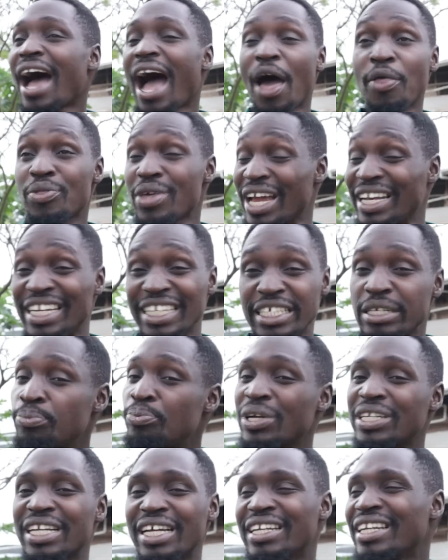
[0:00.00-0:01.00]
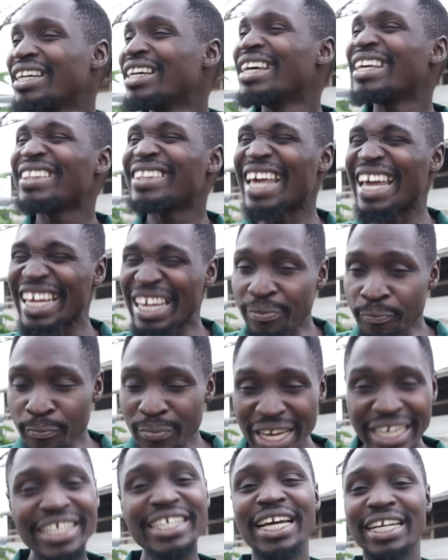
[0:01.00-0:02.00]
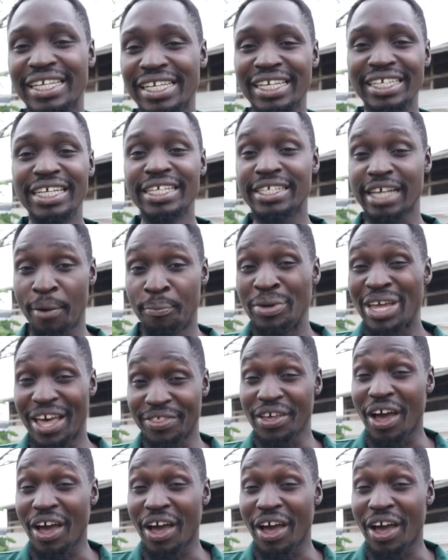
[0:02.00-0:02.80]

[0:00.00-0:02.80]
and they are dissipated, they immediately disappear.